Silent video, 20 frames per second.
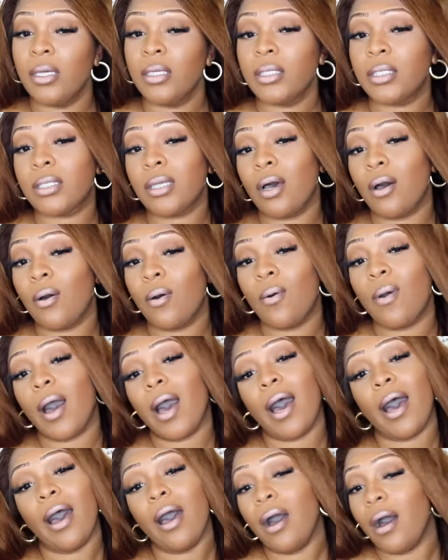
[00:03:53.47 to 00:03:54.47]
So
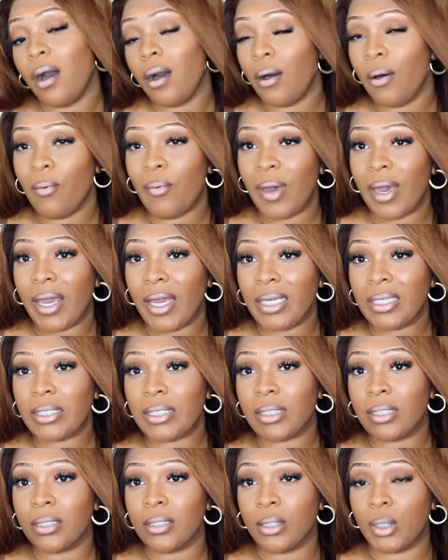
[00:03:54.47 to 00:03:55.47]
I
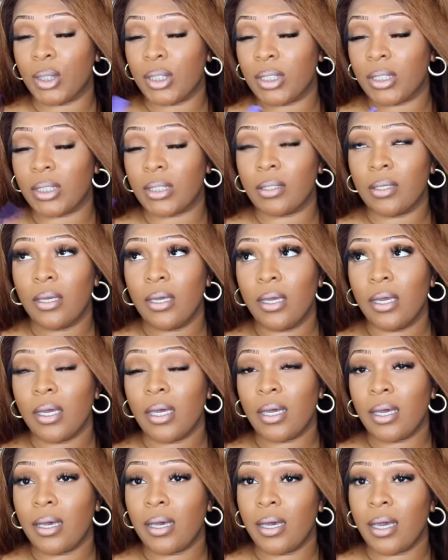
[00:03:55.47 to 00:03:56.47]
always just
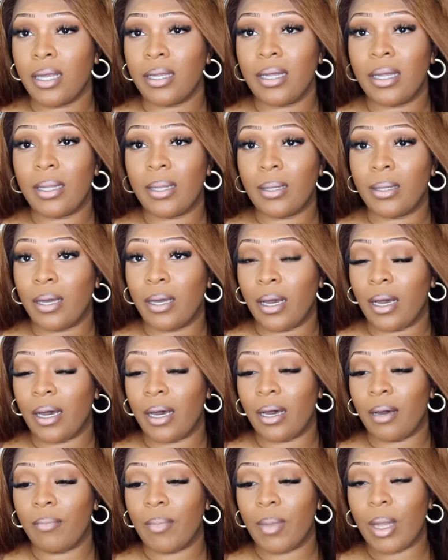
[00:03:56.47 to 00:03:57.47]
cut
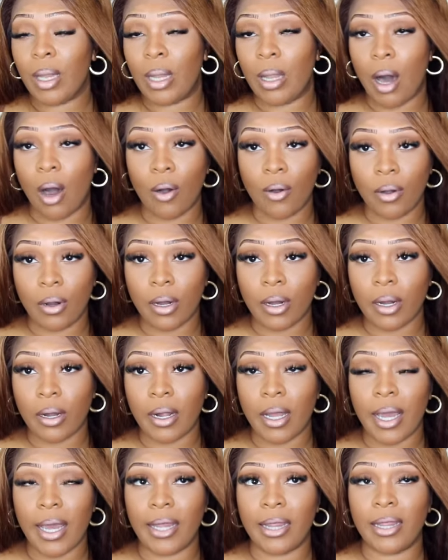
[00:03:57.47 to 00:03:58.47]
Um, longer
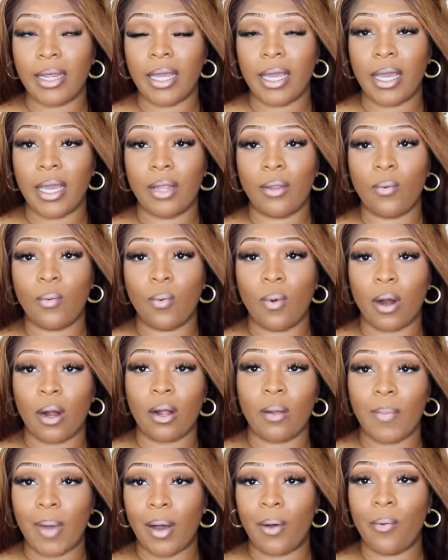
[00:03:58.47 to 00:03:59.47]
and then
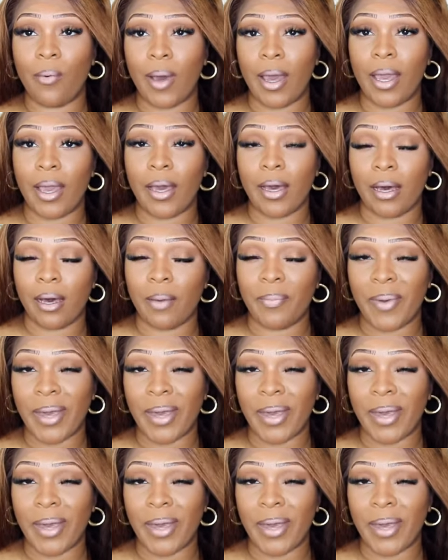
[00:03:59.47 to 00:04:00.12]
work my way up